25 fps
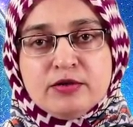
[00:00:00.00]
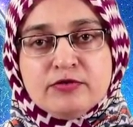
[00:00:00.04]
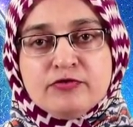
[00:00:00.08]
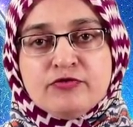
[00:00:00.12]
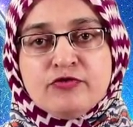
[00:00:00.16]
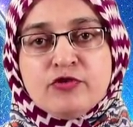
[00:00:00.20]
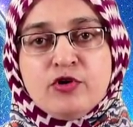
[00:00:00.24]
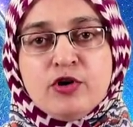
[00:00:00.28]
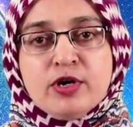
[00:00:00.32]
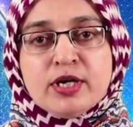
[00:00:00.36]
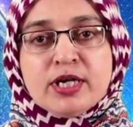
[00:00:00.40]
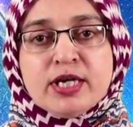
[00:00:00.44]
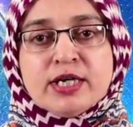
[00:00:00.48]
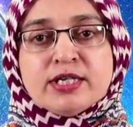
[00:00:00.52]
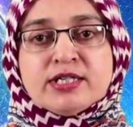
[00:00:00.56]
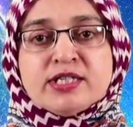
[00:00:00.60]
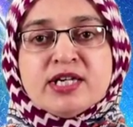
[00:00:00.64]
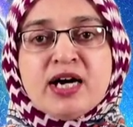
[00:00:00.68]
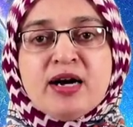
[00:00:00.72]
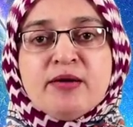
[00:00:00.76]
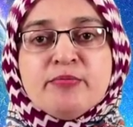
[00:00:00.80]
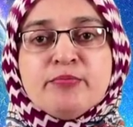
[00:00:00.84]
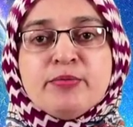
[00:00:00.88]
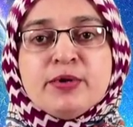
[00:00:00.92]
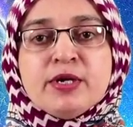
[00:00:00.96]
For
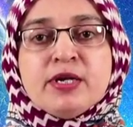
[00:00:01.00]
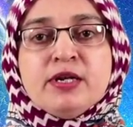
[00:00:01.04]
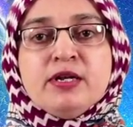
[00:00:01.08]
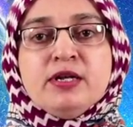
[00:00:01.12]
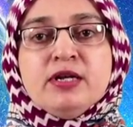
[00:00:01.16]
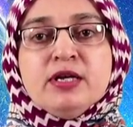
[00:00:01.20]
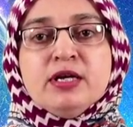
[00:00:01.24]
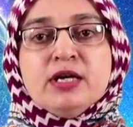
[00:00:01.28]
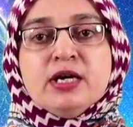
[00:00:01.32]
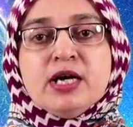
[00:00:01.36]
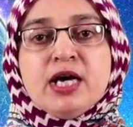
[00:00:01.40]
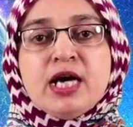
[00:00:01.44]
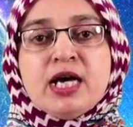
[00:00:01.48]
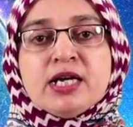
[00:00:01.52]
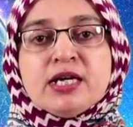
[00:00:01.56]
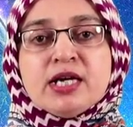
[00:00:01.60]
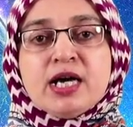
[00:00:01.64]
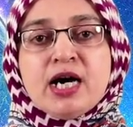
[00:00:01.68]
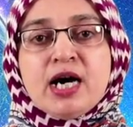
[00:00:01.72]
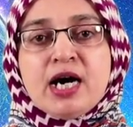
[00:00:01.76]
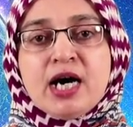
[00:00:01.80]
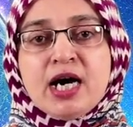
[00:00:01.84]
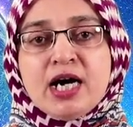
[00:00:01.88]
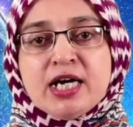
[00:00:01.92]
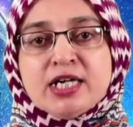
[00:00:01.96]
example, an
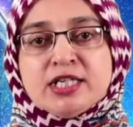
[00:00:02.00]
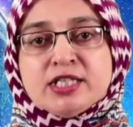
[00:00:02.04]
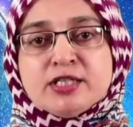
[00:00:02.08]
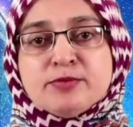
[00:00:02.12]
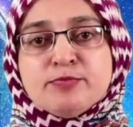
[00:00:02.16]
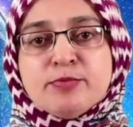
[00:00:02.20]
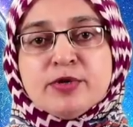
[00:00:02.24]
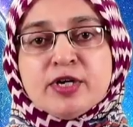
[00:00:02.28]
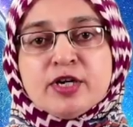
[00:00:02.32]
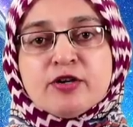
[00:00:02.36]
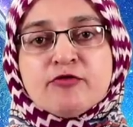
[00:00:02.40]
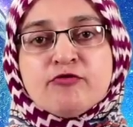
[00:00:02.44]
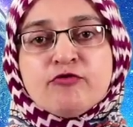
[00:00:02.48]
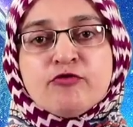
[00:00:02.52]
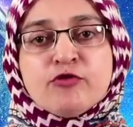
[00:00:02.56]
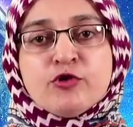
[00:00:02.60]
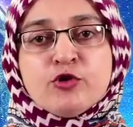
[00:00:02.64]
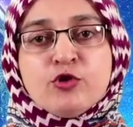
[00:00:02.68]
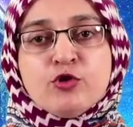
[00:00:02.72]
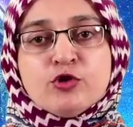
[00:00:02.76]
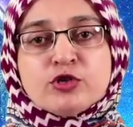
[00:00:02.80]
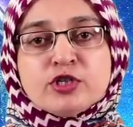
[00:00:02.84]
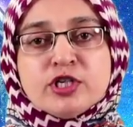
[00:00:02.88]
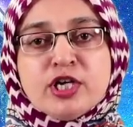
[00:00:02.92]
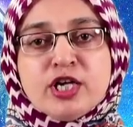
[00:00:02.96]
iceberg
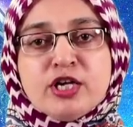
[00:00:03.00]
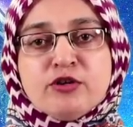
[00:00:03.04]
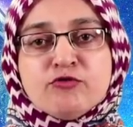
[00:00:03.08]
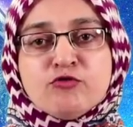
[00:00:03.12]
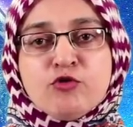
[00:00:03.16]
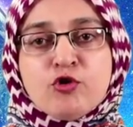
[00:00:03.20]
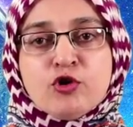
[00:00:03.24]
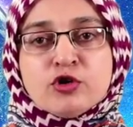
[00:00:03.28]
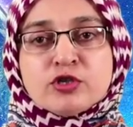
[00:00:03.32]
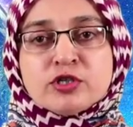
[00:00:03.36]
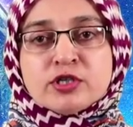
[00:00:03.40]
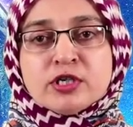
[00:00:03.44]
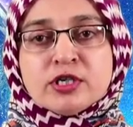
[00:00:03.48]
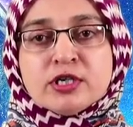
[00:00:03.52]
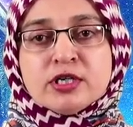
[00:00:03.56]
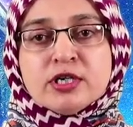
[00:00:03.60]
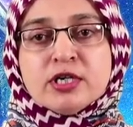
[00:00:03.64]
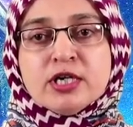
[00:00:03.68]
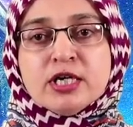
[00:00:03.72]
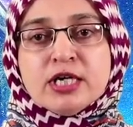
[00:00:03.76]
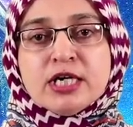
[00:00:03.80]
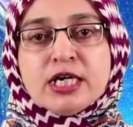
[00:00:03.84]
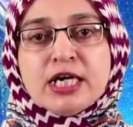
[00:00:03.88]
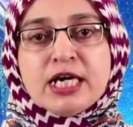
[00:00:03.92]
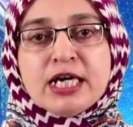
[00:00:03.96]
float in water
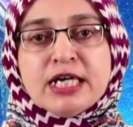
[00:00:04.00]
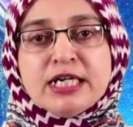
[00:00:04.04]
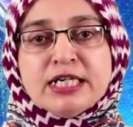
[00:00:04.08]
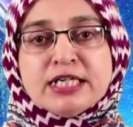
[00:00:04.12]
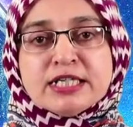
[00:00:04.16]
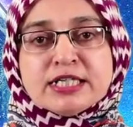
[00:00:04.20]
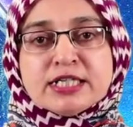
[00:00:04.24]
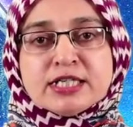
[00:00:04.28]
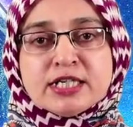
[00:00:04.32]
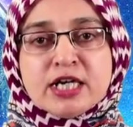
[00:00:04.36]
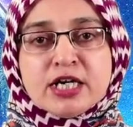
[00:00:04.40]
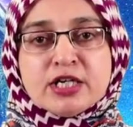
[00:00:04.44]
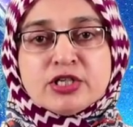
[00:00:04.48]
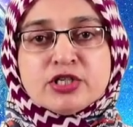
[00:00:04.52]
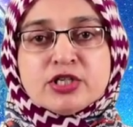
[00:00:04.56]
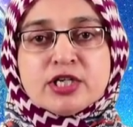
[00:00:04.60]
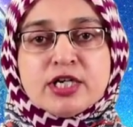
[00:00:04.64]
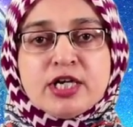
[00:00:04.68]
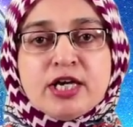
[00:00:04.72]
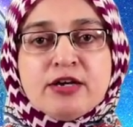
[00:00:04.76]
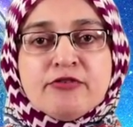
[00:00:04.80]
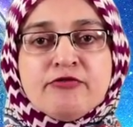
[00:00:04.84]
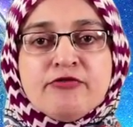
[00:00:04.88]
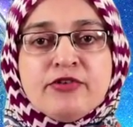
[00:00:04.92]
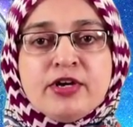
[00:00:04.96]
in such
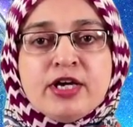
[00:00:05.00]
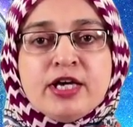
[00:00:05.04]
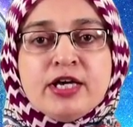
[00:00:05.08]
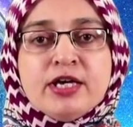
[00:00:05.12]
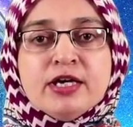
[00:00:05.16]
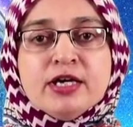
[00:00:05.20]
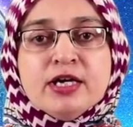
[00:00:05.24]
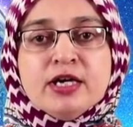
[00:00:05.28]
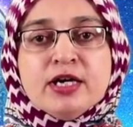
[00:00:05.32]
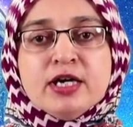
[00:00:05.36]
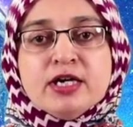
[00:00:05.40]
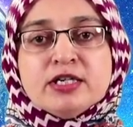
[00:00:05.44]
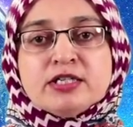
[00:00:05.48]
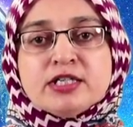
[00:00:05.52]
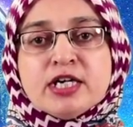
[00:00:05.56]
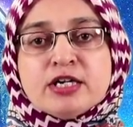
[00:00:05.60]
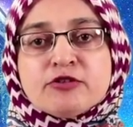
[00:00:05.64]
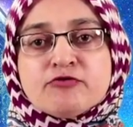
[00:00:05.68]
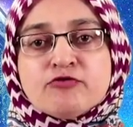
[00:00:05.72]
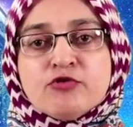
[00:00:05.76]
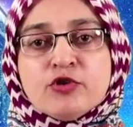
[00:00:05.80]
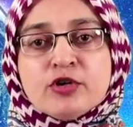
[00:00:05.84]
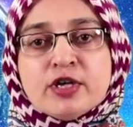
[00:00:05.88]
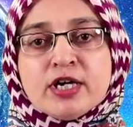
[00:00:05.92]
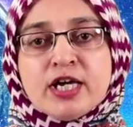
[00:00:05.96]
a way
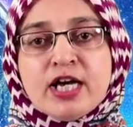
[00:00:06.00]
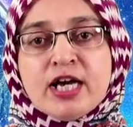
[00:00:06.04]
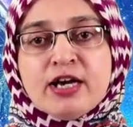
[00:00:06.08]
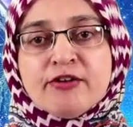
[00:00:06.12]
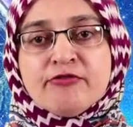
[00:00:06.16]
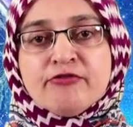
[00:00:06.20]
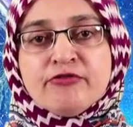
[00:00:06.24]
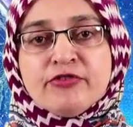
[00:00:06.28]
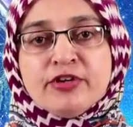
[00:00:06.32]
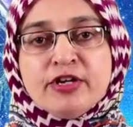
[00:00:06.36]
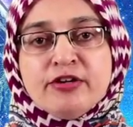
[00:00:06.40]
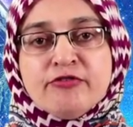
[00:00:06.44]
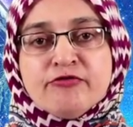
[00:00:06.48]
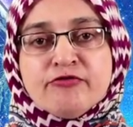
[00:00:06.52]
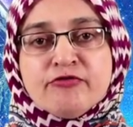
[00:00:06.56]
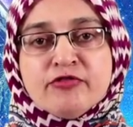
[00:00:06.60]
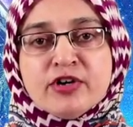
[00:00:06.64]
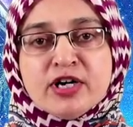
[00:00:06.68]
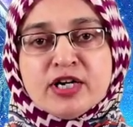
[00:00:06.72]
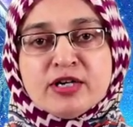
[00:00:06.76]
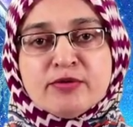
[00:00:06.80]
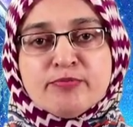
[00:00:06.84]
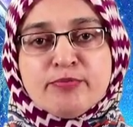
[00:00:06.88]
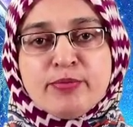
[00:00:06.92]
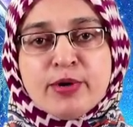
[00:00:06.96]
that for every
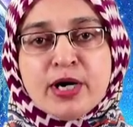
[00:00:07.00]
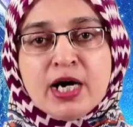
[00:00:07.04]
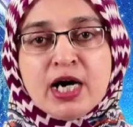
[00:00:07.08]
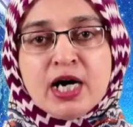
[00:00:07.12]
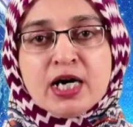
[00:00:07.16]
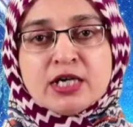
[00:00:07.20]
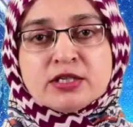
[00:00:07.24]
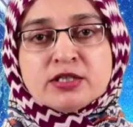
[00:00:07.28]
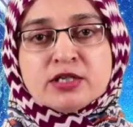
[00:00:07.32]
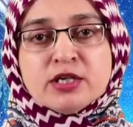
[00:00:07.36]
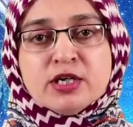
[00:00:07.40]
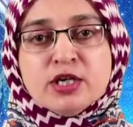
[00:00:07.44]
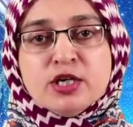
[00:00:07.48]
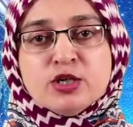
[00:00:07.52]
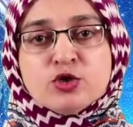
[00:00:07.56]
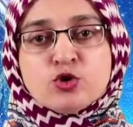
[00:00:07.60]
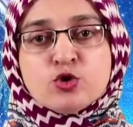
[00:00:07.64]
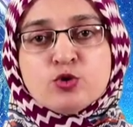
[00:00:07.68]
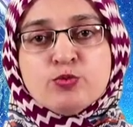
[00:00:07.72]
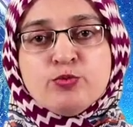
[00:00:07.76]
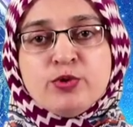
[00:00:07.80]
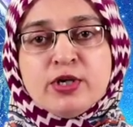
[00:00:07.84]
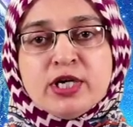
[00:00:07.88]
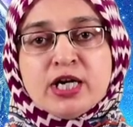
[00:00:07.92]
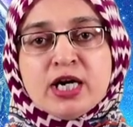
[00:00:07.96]
one part
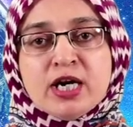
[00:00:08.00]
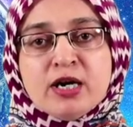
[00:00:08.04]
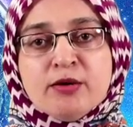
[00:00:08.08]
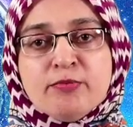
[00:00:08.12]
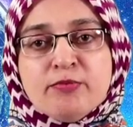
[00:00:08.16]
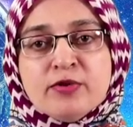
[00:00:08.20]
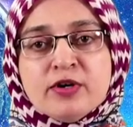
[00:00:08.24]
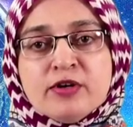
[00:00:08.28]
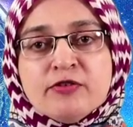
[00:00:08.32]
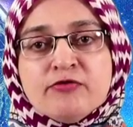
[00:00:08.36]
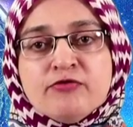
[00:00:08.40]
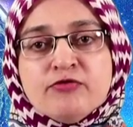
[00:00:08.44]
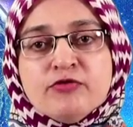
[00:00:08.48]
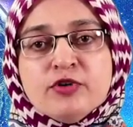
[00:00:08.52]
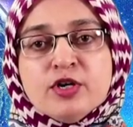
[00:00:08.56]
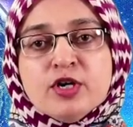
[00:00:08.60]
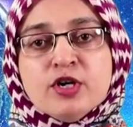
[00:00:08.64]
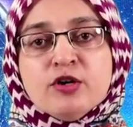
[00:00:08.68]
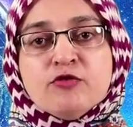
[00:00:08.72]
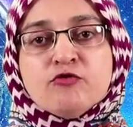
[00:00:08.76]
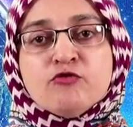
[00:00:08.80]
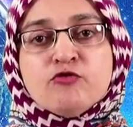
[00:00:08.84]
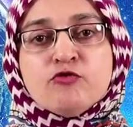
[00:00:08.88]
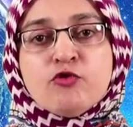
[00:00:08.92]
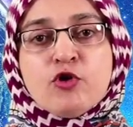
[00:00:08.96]
to be above
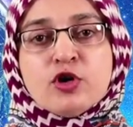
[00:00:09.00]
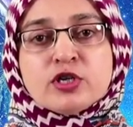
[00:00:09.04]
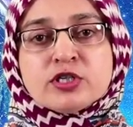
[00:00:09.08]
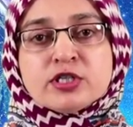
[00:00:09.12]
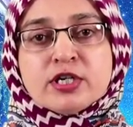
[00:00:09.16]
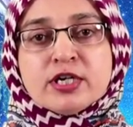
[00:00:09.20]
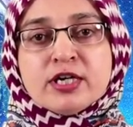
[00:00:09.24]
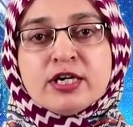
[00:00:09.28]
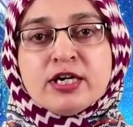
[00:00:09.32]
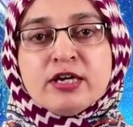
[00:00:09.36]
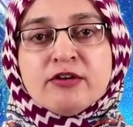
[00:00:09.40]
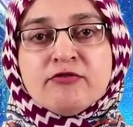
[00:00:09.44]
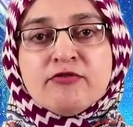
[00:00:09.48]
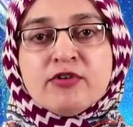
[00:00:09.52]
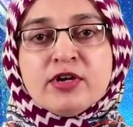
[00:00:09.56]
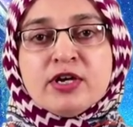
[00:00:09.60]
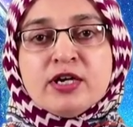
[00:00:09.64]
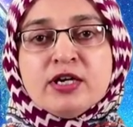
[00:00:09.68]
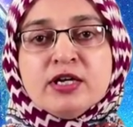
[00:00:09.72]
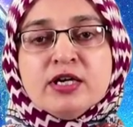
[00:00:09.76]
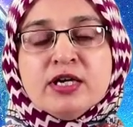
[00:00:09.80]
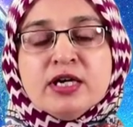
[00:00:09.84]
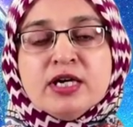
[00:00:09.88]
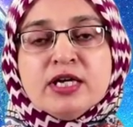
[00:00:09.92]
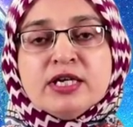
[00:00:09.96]
water
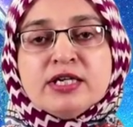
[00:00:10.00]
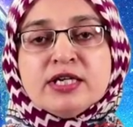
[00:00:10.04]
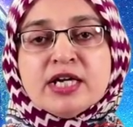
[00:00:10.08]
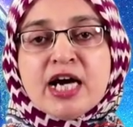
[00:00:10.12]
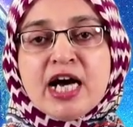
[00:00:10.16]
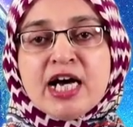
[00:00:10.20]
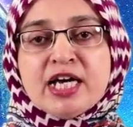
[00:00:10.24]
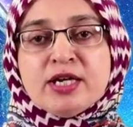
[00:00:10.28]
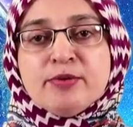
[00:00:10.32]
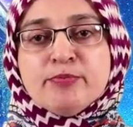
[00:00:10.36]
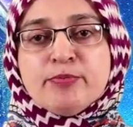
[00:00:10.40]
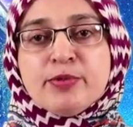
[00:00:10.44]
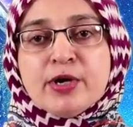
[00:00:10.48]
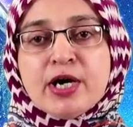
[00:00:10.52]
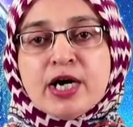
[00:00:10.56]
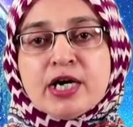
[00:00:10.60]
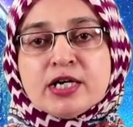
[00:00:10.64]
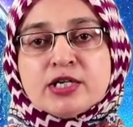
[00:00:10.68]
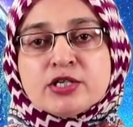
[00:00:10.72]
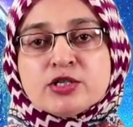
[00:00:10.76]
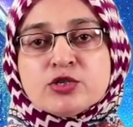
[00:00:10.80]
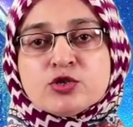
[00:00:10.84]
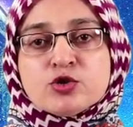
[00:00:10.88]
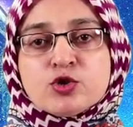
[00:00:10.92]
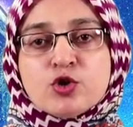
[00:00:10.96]
level, nine
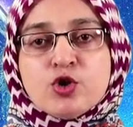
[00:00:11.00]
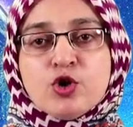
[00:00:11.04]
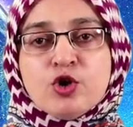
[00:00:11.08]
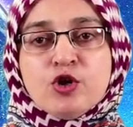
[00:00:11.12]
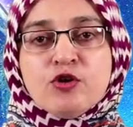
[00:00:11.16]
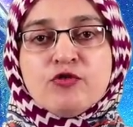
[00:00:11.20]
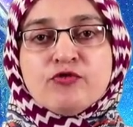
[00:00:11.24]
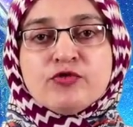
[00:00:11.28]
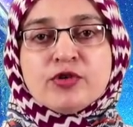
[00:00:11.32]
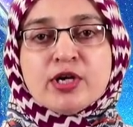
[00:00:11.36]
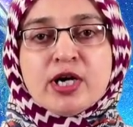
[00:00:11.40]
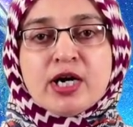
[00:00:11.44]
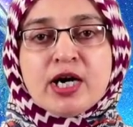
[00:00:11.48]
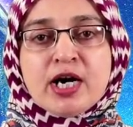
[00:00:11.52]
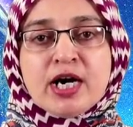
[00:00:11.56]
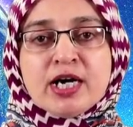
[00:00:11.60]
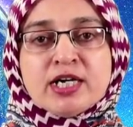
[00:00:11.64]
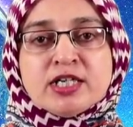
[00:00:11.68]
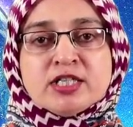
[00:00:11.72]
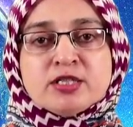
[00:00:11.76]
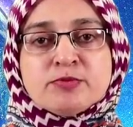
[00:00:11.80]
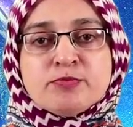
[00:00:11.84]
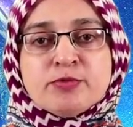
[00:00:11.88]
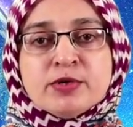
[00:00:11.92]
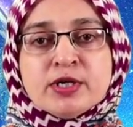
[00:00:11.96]
parts of the
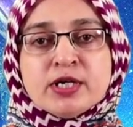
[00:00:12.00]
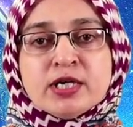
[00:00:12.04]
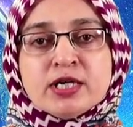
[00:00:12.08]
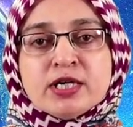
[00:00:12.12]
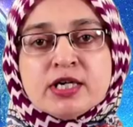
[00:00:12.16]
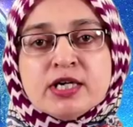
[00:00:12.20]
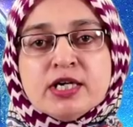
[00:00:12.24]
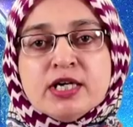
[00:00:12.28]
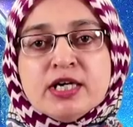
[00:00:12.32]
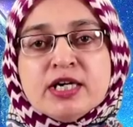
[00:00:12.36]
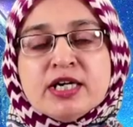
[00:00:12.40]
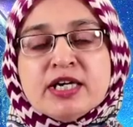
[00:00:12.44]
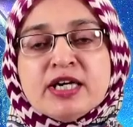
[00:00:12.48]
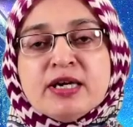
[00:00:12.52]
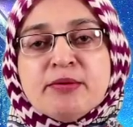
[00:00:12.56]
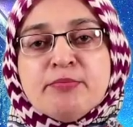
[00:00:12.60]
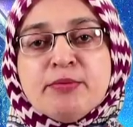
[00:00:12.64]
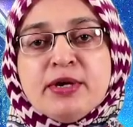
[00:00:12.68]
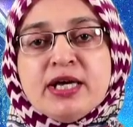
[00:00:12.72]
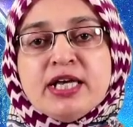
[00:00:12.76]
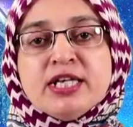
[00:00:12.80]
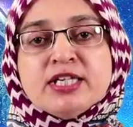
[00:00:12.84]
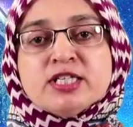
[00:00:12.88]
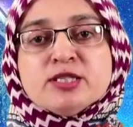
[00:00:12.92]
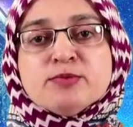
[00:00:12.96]
iceberg
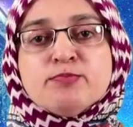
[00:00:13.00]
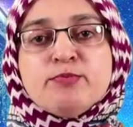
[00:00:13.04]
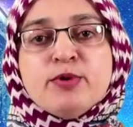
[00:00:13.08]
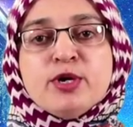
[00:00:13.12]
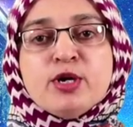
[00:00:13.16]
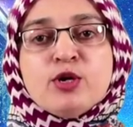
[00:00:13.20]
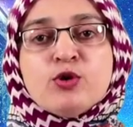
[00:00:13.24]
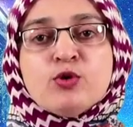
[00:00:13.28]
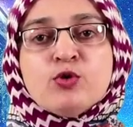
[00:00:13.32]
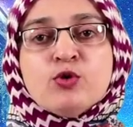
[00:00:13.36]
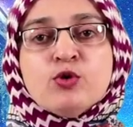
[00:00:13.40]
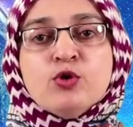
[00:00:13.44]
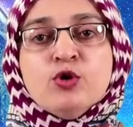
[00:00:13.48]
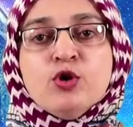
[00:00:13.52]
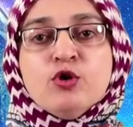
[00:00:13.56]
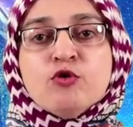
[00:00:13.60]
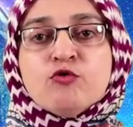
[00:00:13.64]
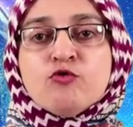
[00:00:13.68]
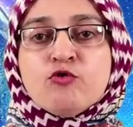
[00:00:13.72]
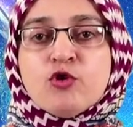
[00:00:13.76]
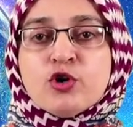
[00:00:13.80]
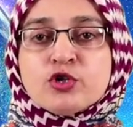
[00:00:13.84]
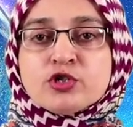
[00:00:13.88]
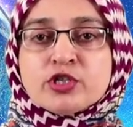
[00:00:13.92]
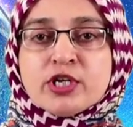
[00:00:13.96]
remains below
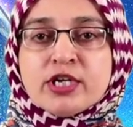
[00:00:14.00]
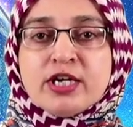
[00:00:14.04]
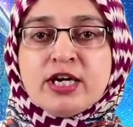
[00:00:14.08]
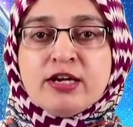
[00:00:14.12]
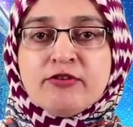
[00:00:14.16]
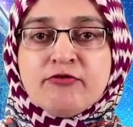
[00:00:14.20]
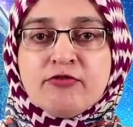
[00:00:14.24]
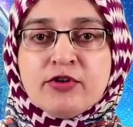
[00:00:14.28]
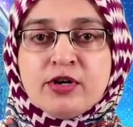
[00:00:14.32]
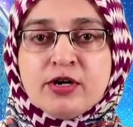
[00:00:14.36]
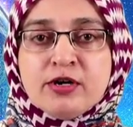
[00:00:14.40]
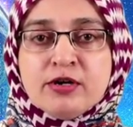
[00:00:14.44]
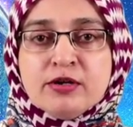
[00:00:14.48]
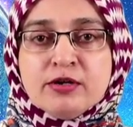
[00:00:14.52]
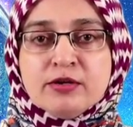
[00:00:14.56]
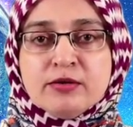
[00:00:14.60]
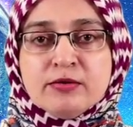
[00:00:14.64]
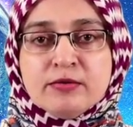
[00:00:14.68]
water level.